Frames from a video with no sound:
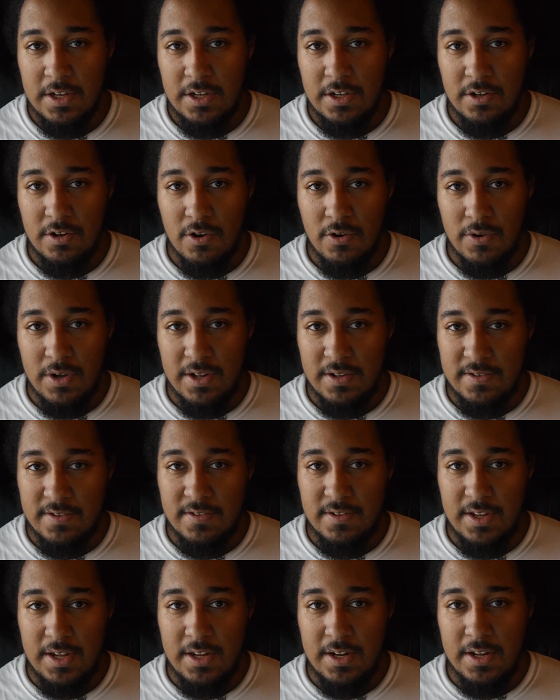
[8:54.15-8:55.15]
you know,
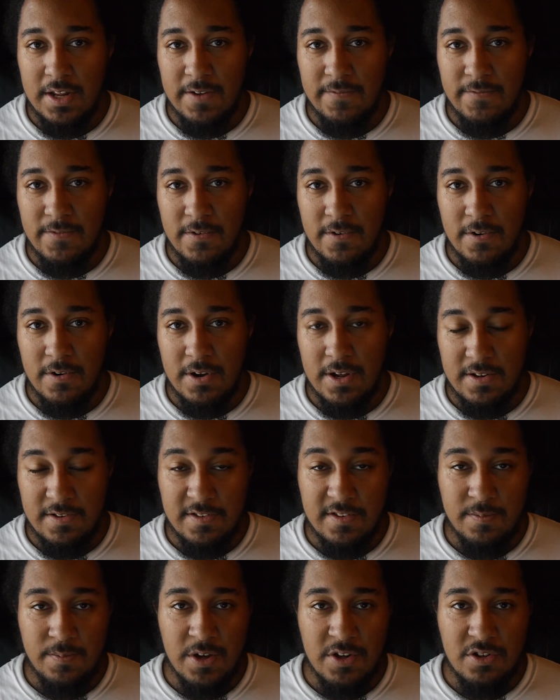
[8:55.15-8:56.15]
it's
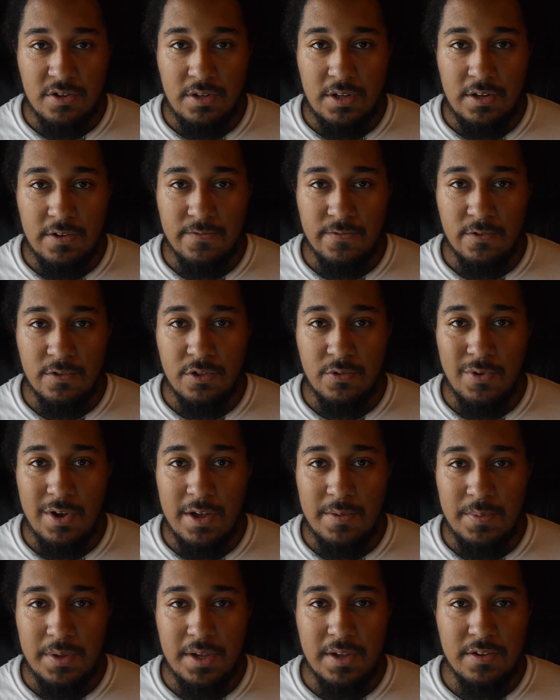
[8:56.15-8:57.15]
especially needed for
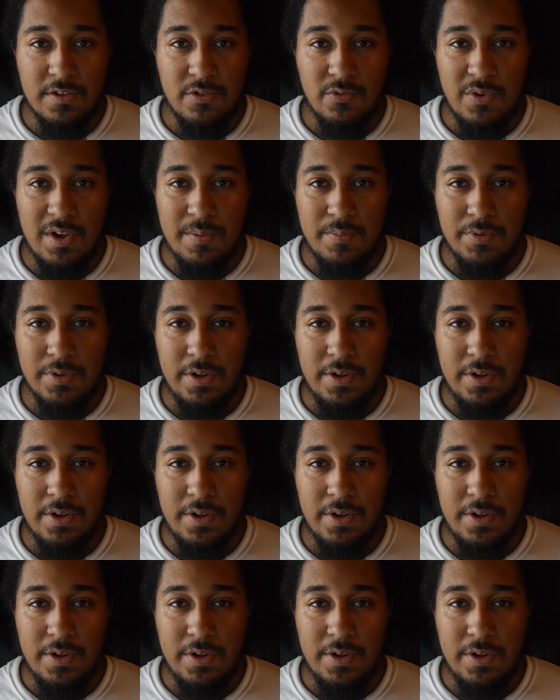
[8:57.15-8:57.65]
3A because 3A